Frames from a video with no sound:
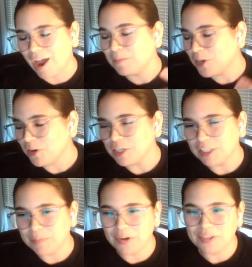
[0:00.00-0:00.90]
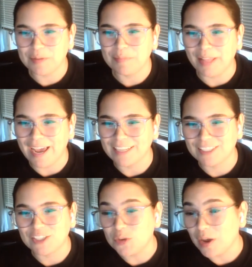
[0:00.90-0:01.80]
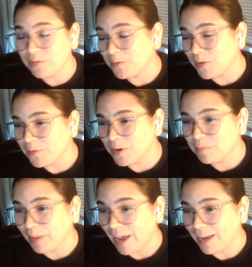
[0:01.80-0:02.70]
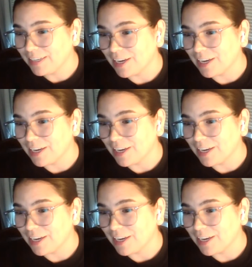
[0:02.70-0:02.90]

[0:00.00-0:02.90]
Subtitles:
I'm curious about the plants. Do you have a favorite plant?